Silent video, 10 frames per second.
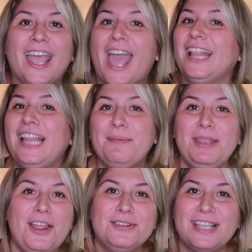and let
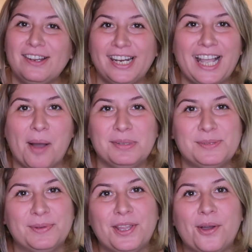me know down in the comments
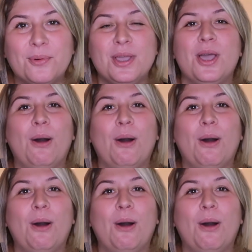below